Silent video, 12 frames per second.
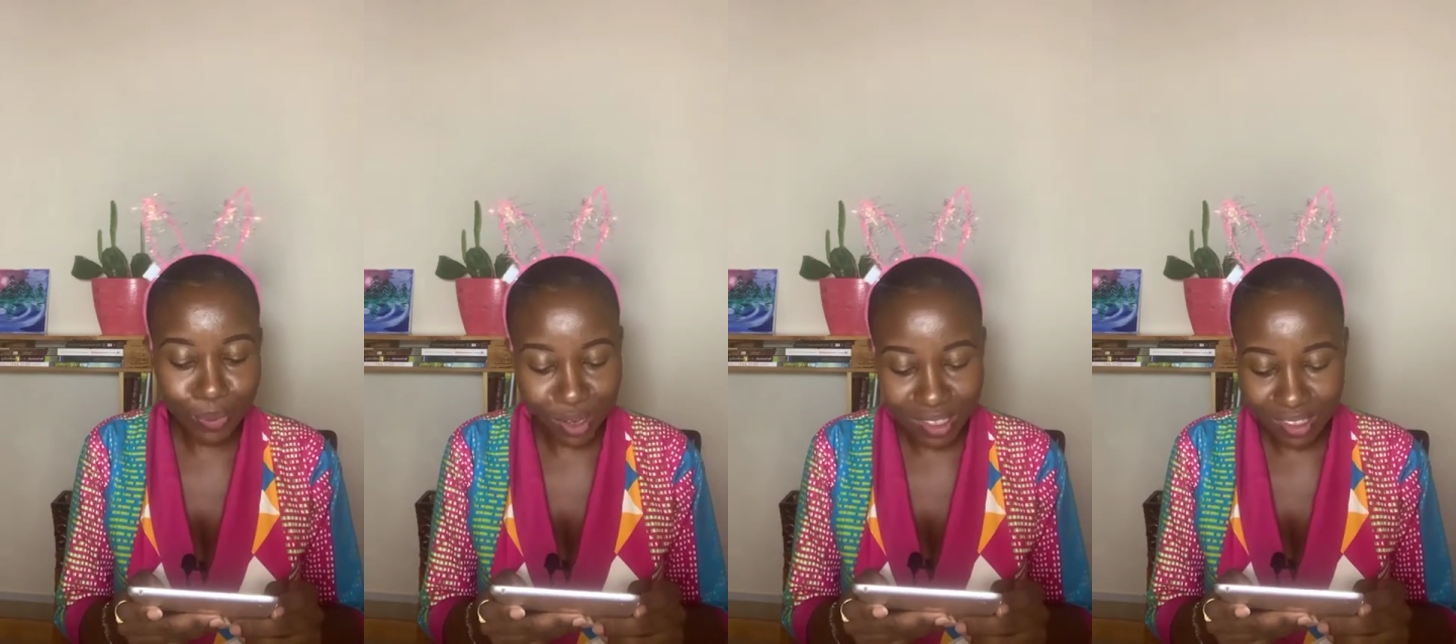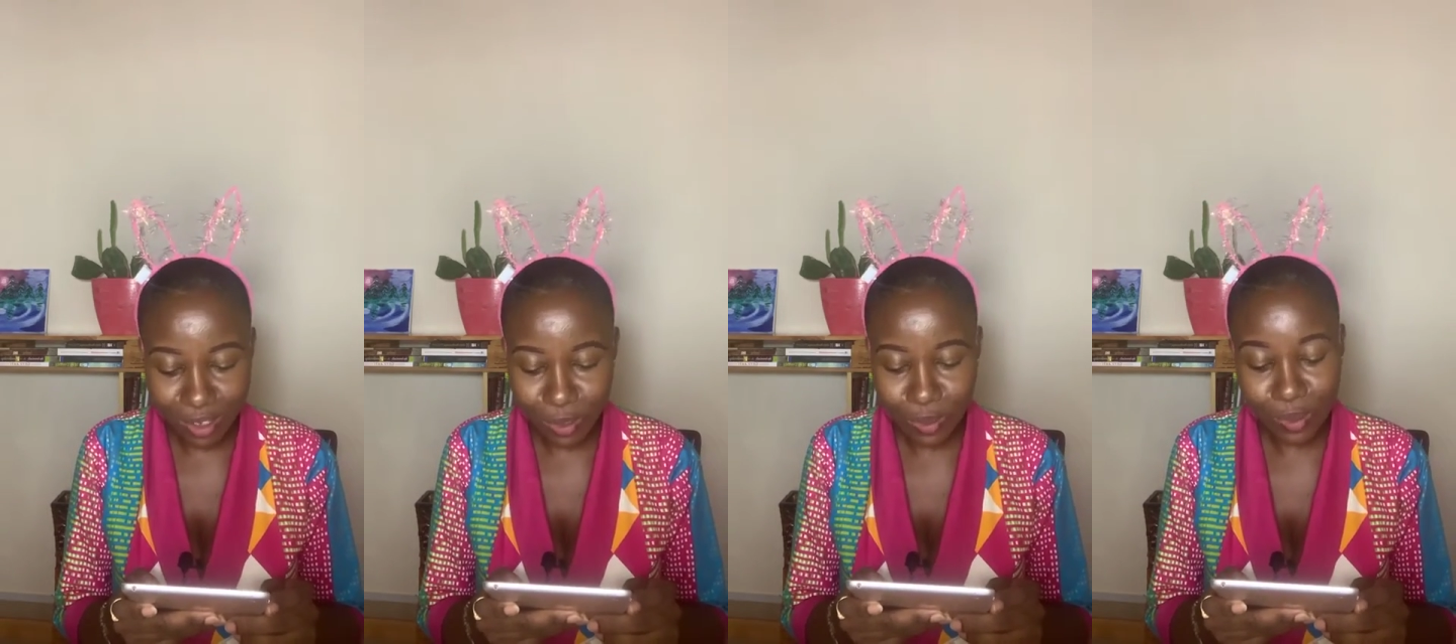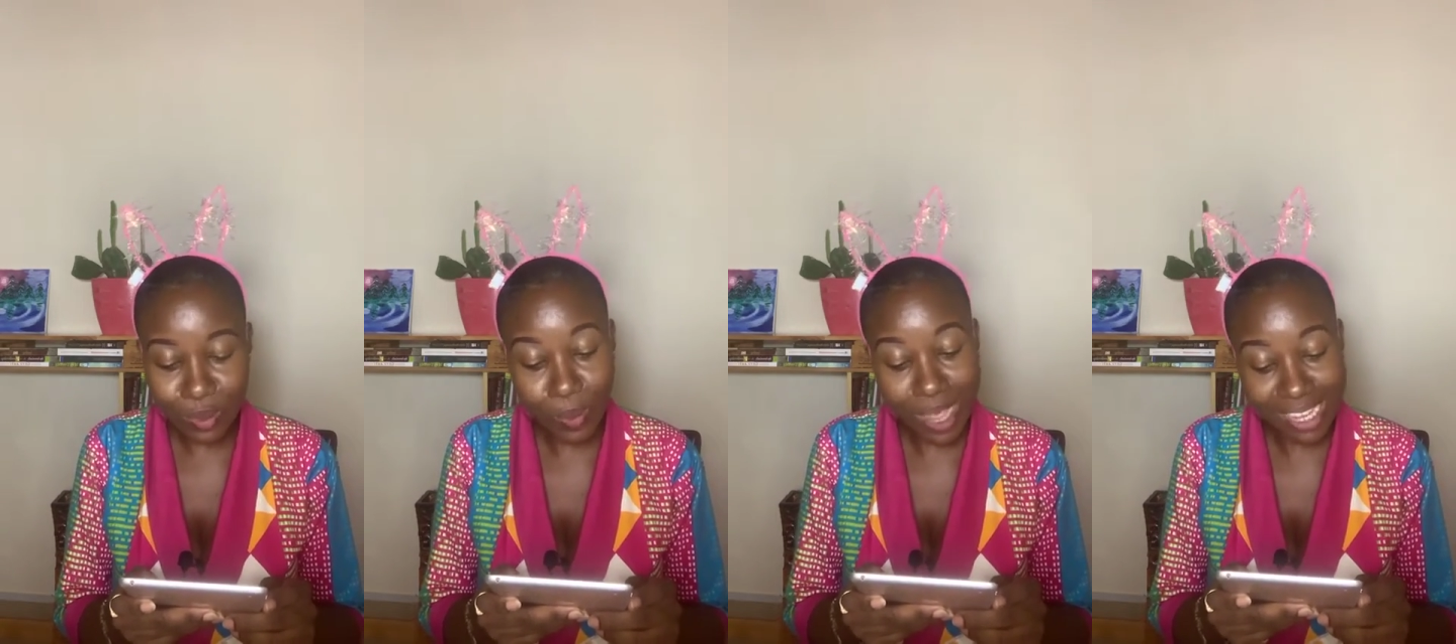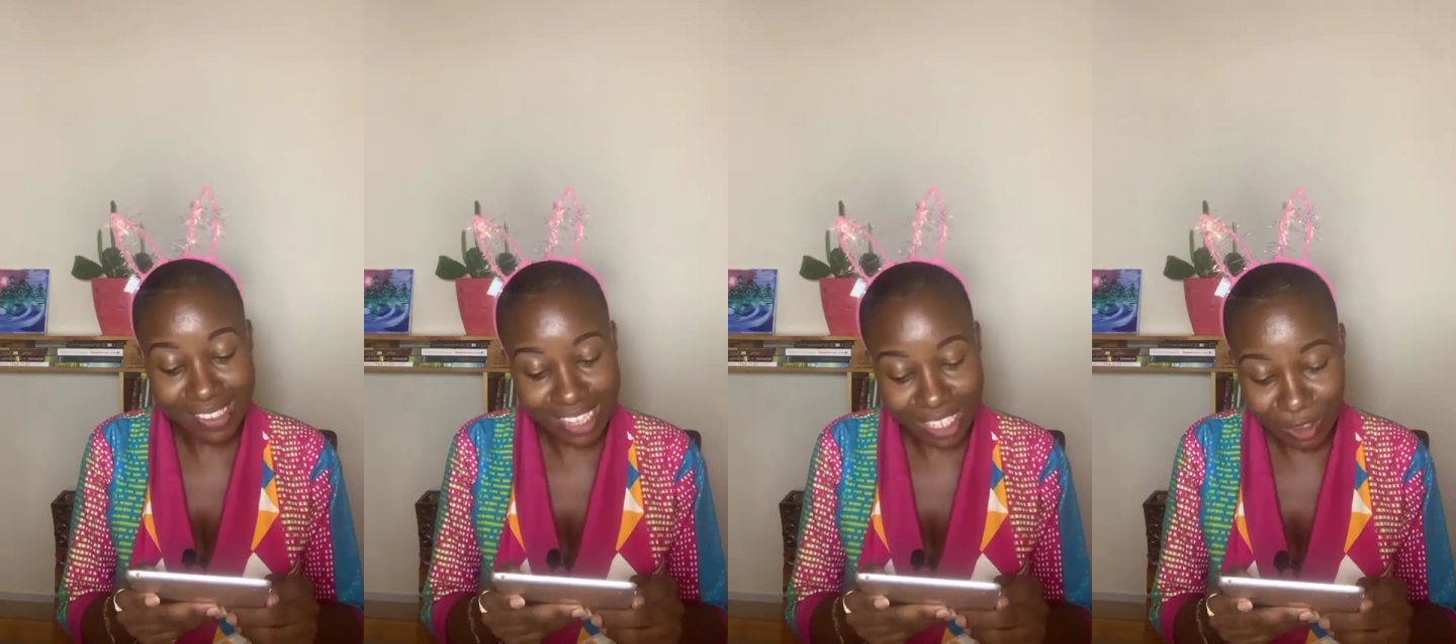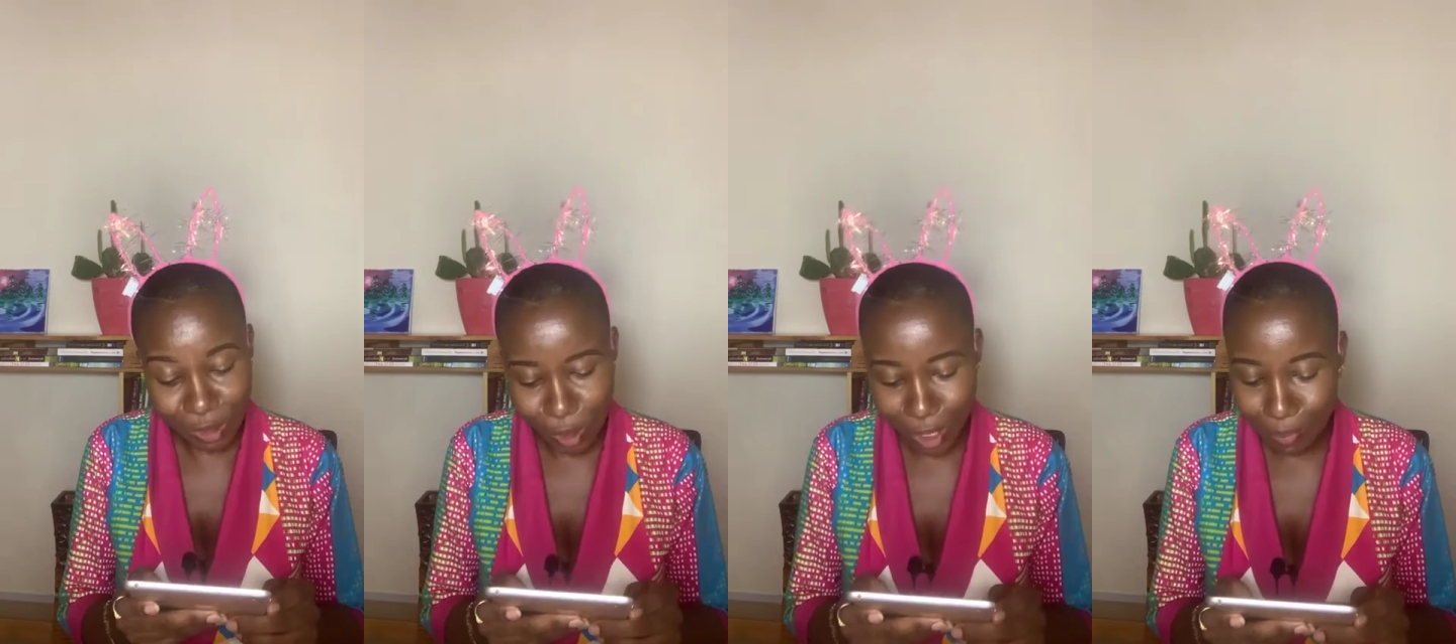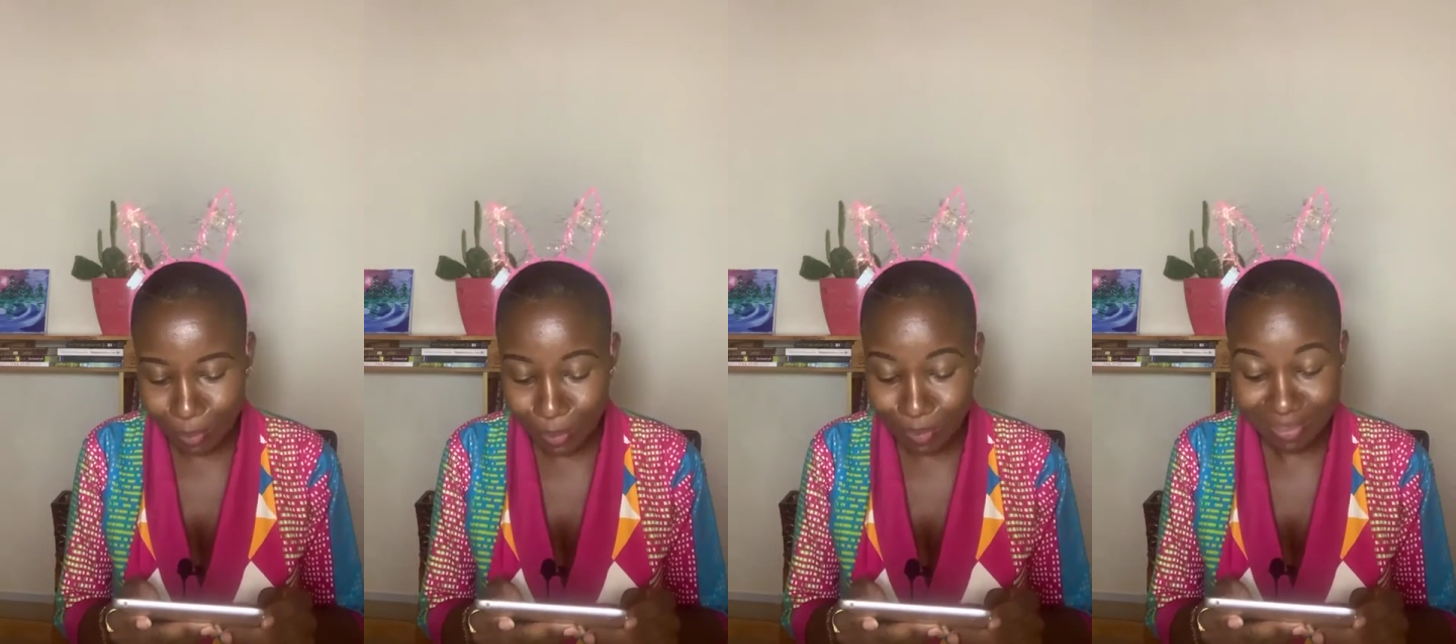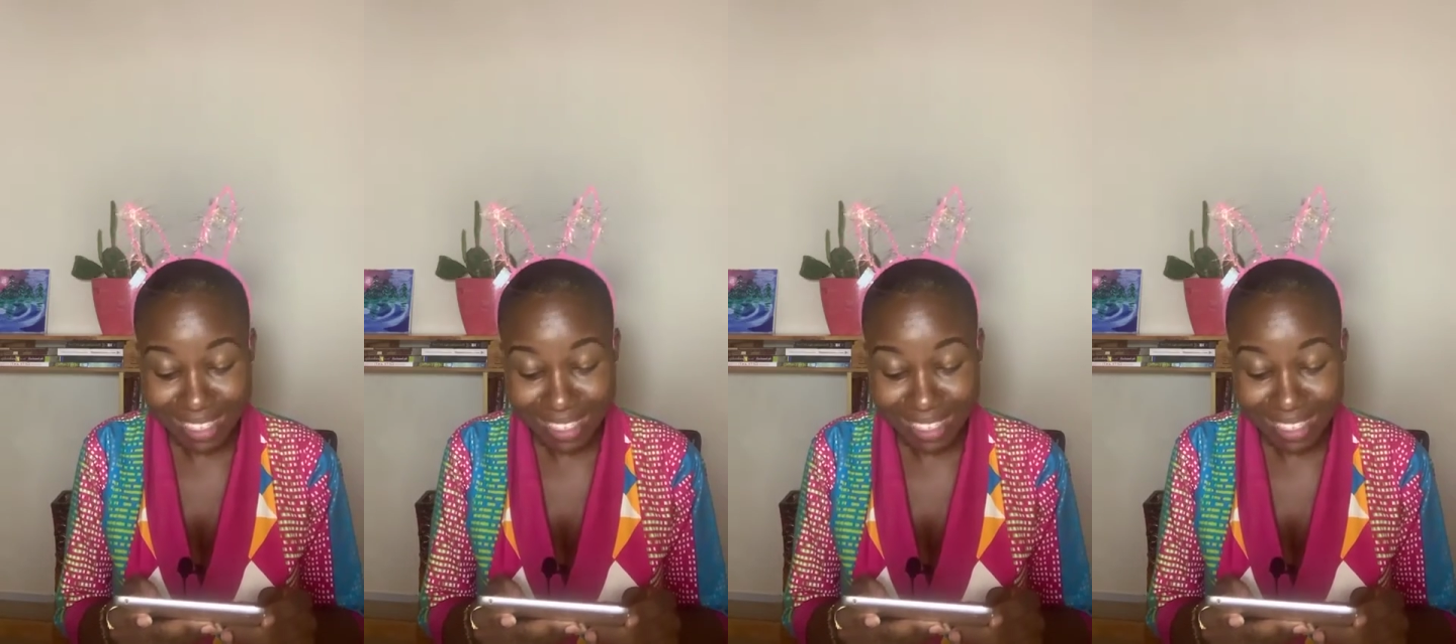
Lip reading: Brussels was quite enjoyable.